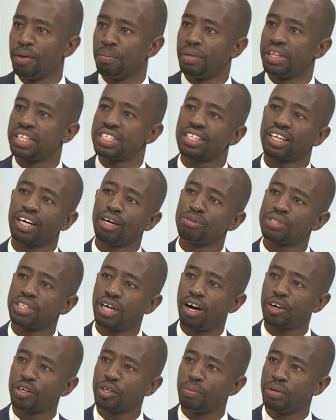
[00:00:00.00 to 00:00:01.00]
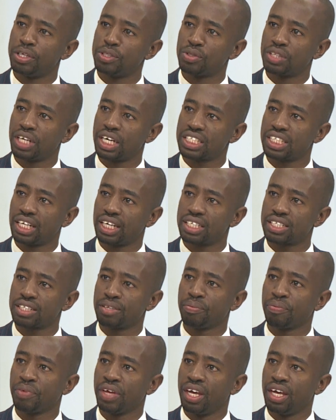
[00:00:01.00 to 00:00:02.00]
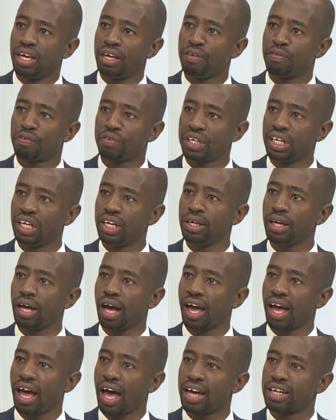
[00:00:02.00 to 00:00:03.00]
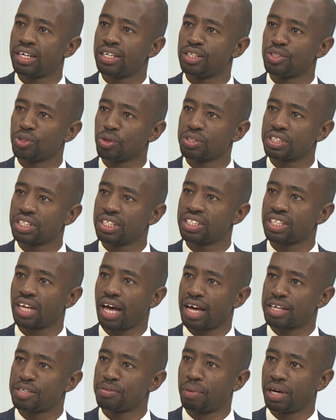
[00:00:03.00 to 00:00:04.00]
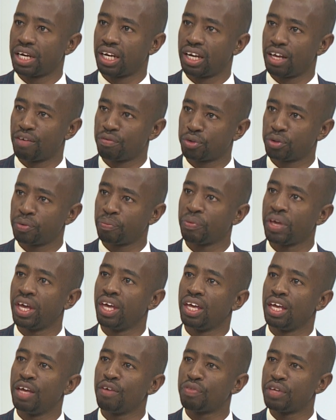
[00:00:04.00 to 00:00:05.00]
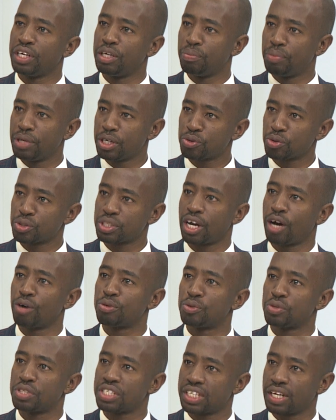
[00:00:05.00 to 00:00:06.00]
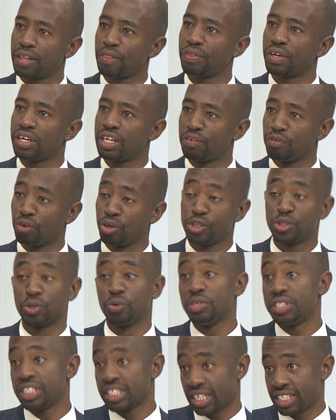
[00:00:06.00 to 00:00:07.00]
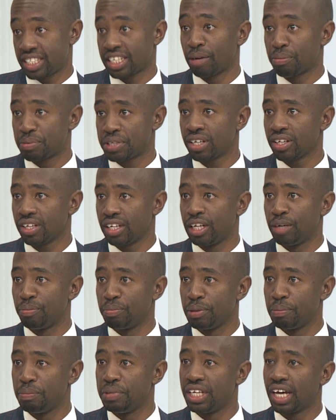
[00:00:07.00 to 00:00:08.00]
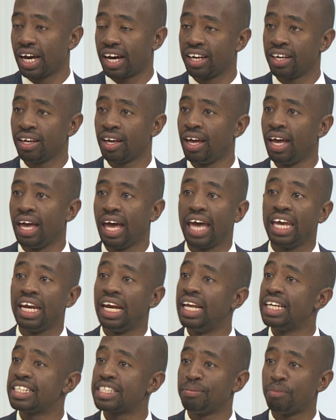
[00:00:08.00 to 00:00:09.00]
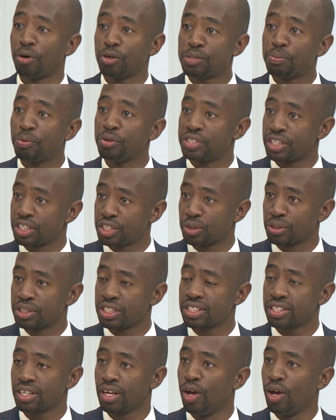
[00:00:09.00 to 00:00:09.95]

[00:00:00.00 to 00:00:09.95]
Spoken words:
But there's a counter argument to that if really I had resources at my level, if the debate was how to strengthen devolution, which is a chapter in BBI, and less about positions,